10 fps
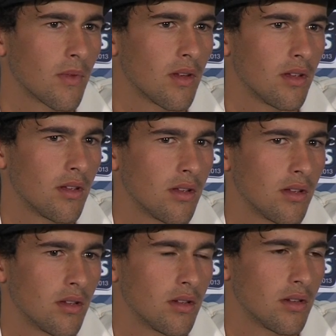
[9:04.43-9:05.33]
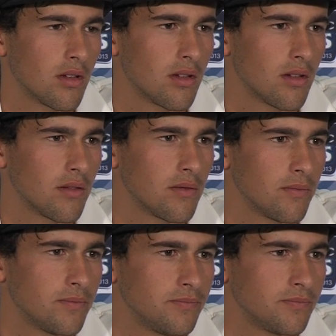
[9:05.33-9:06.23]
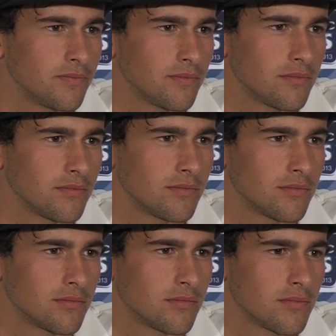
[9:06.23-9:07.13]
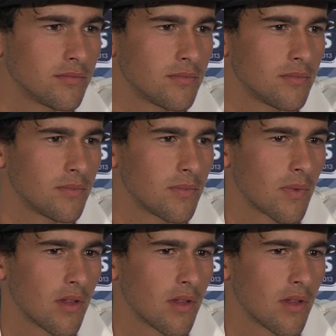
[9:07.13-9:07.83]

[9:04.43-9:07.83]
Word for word: And, and when did, did, you actually decide to concentrate on cricket?